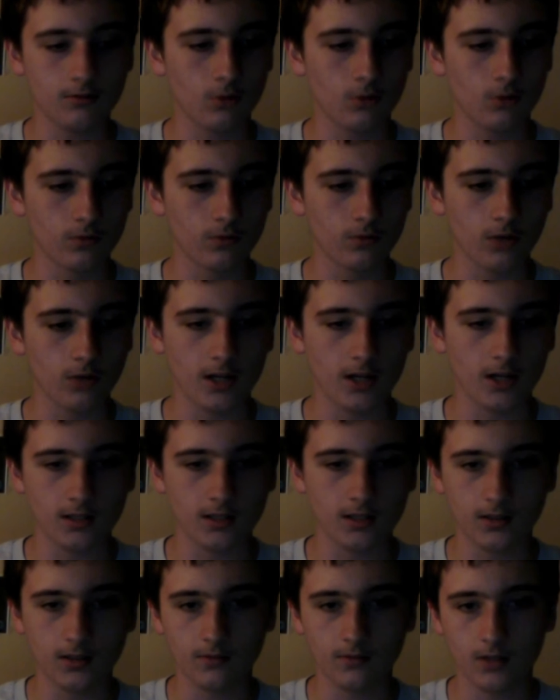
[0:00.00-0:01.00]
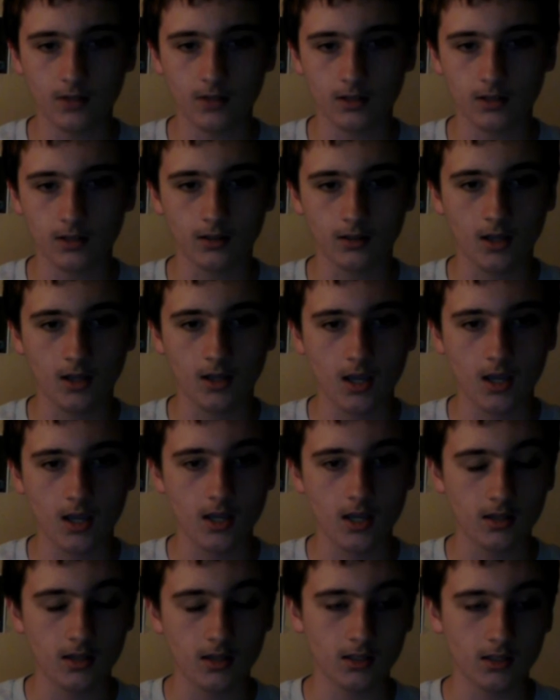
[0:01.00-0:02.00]
a whole variety of
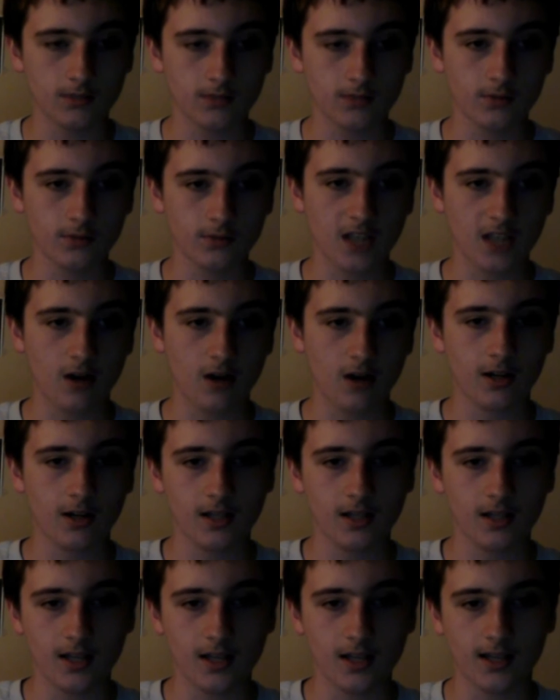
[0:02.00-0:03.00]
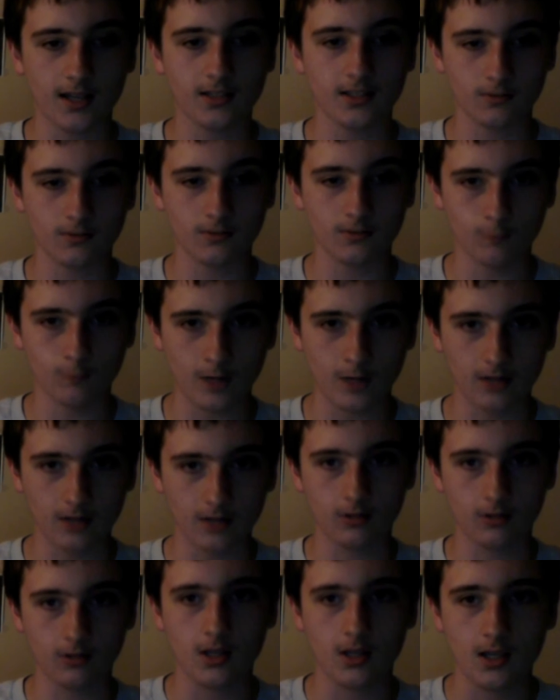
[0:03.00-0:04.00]
things for Saturday as
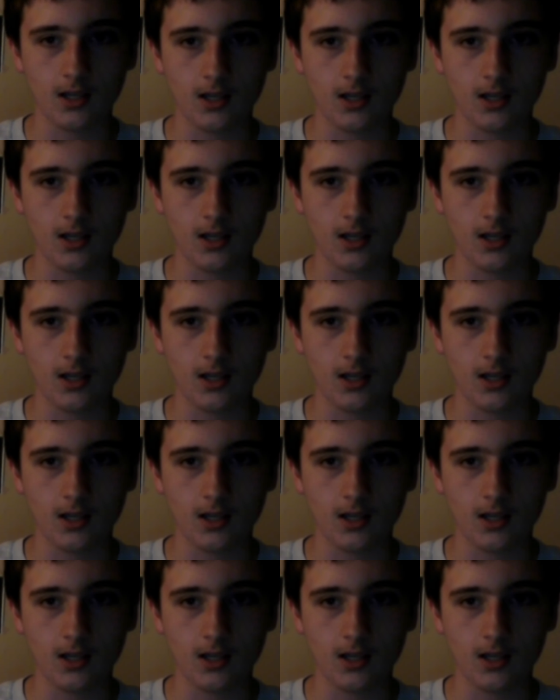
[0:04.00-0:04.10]
well.